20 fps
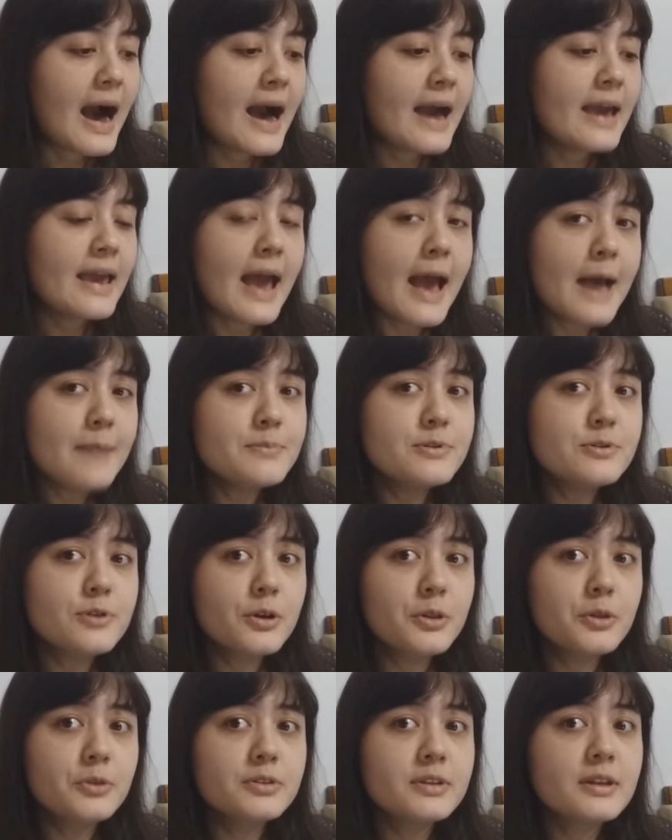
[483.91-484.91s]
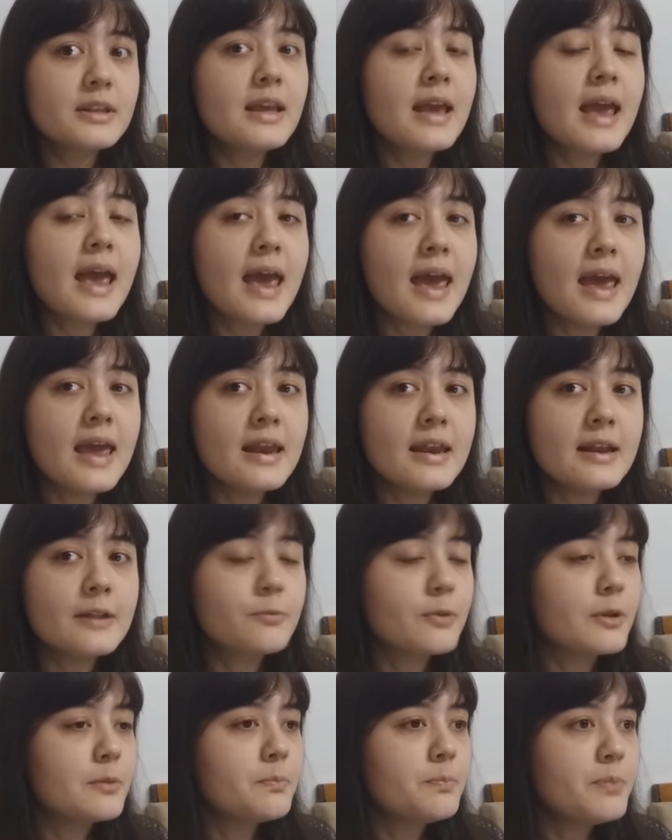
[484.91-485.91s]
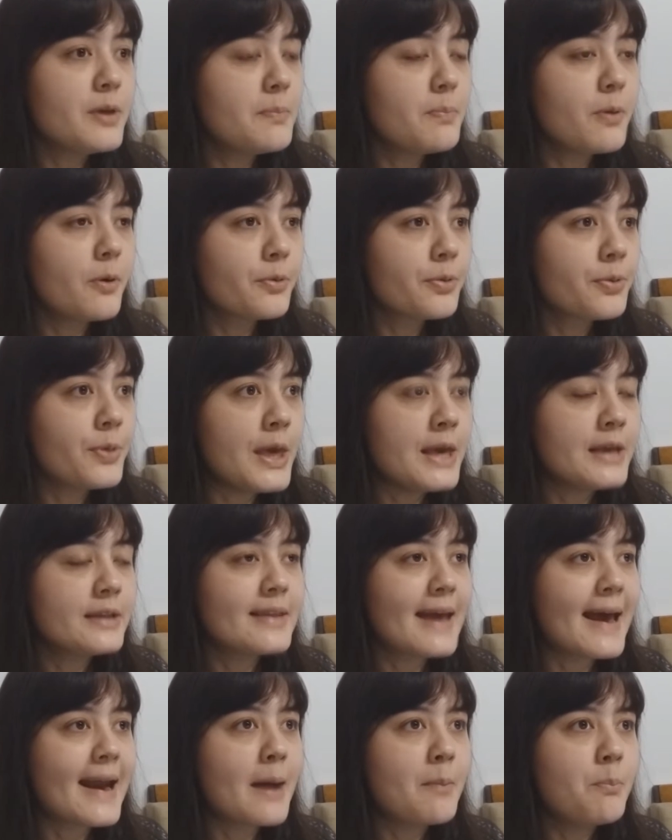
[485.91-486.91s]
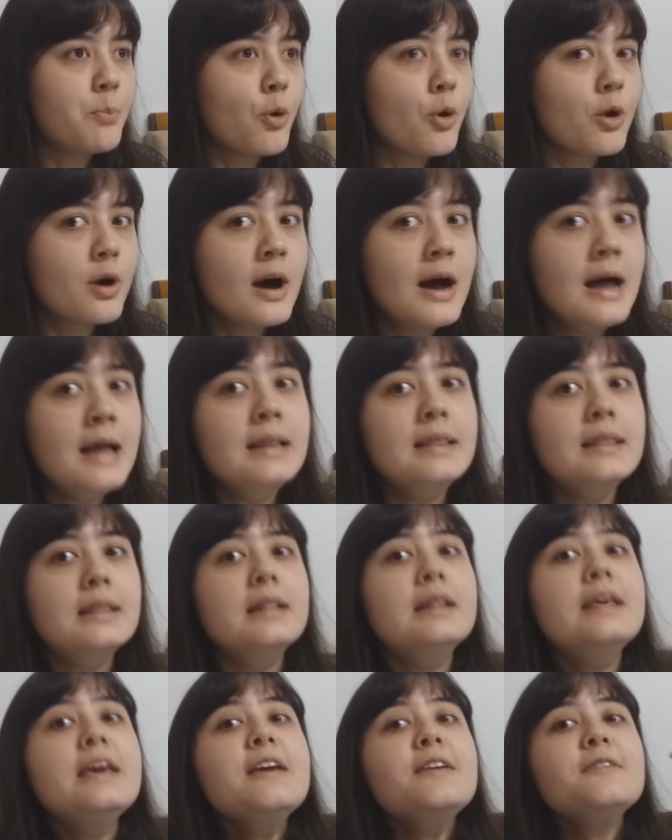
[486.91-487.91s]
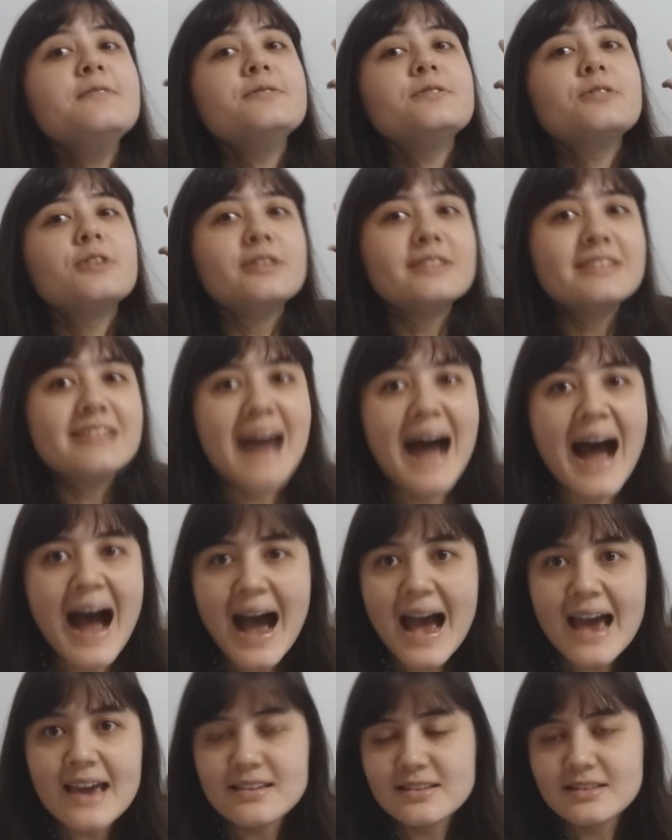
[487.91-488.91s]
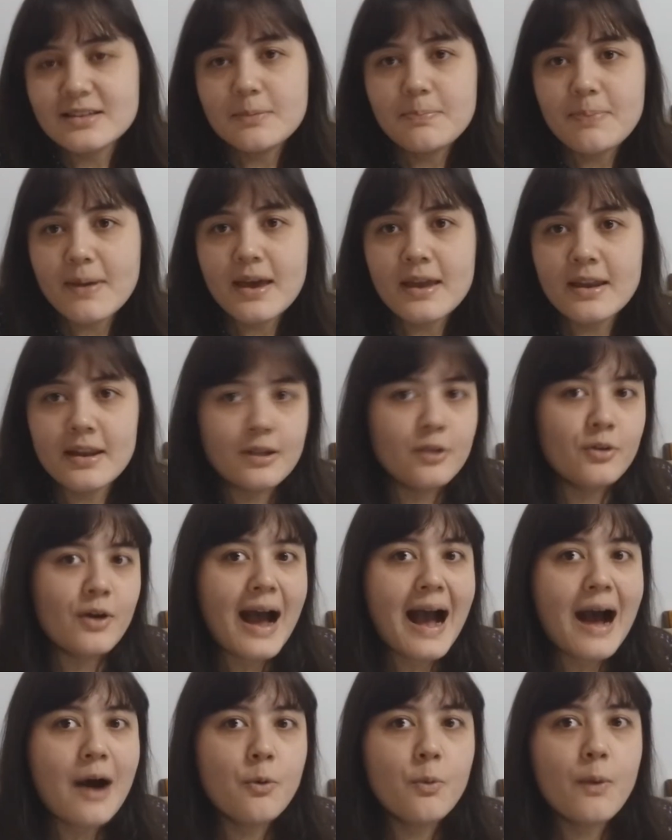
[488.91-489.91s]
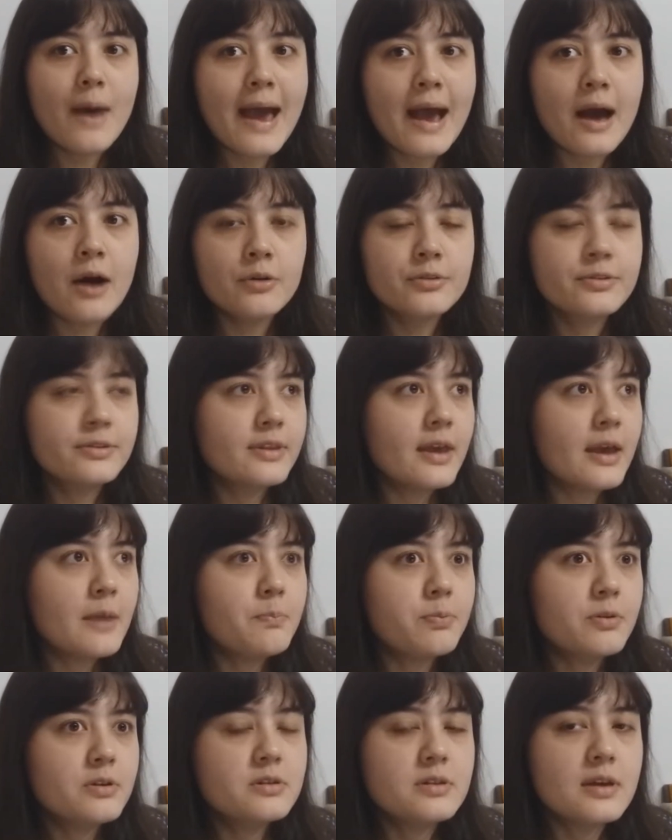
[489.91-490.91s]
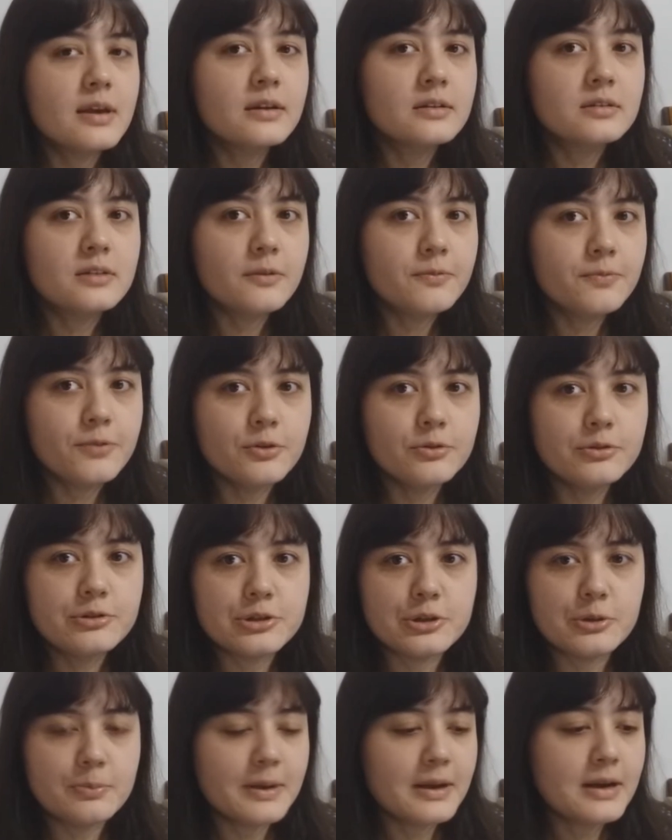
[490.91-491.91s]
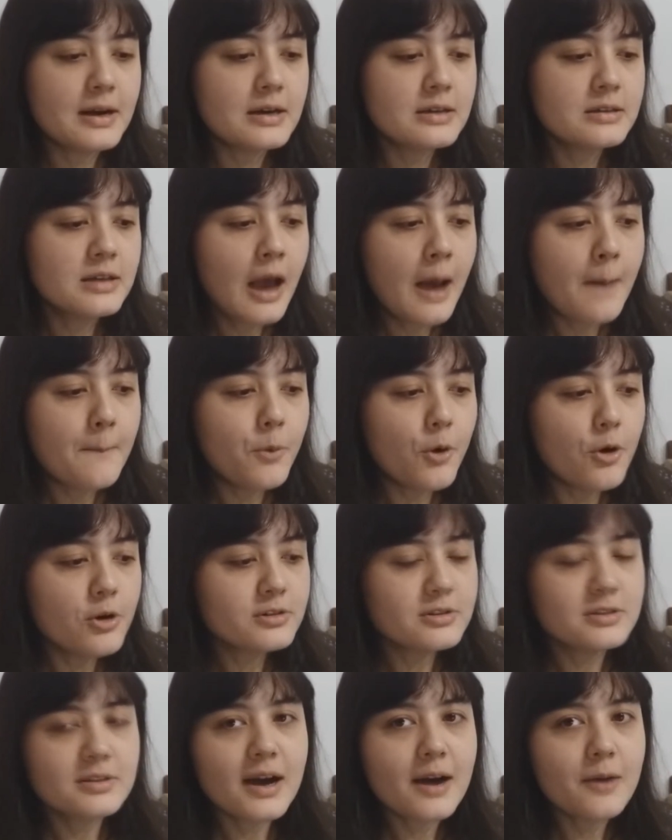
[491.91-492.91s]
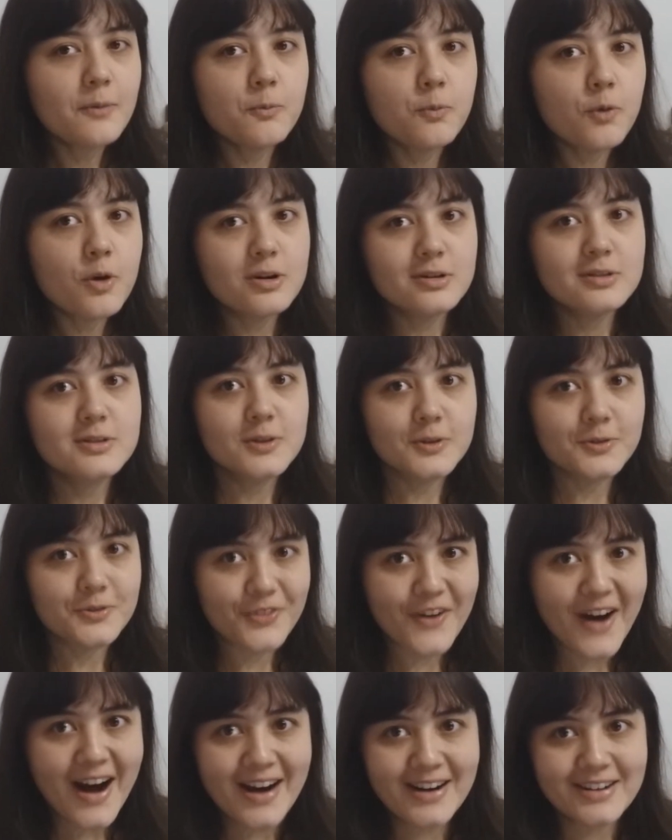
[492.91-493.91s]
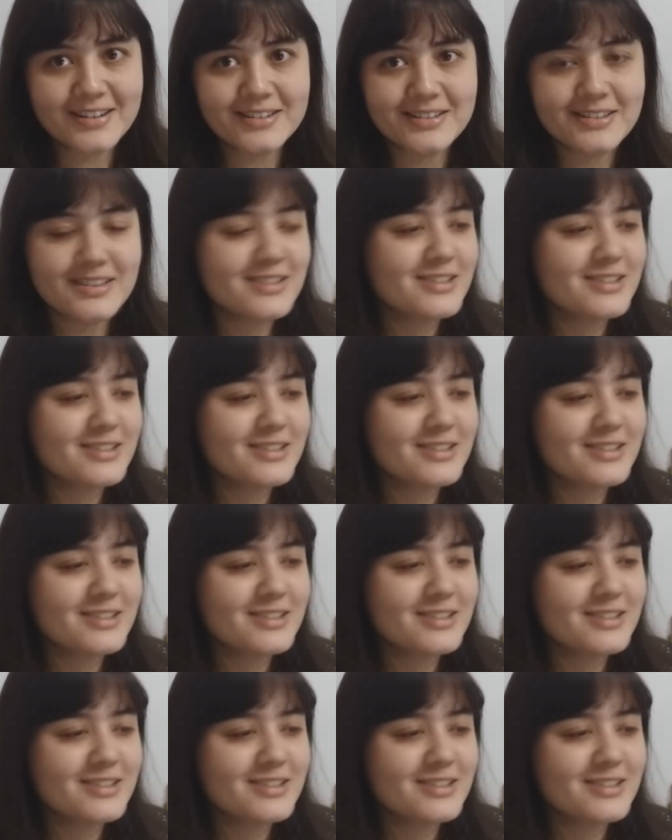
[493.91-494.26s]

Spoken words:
I absolutely hate it when people think that a book lives or dies depending on how well they predict the future, because books are works of art.